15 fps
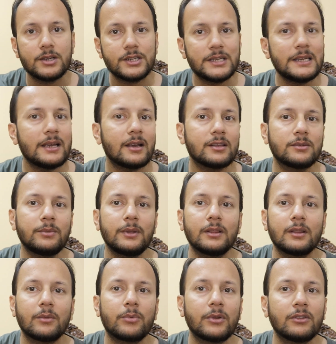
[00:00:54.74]
She has been
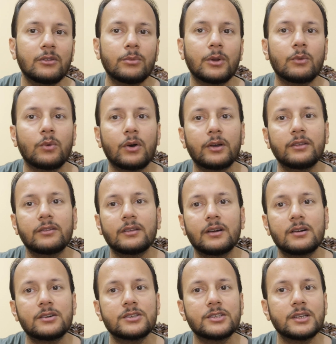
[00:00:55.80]
the principal voice
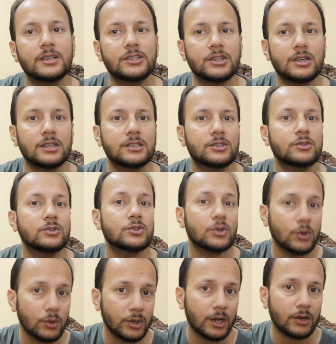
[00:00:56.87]
urging Charles to
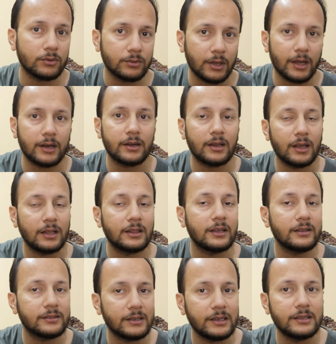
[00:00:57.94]
slow down and take
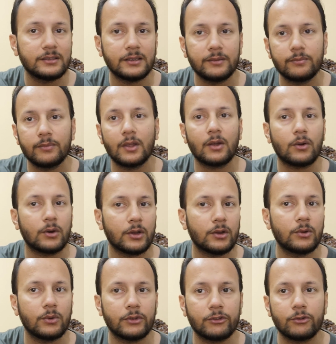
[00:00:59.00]
things easy, according
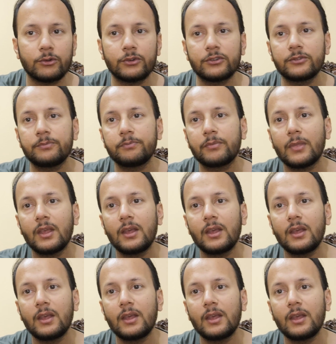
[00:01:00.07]
to a source.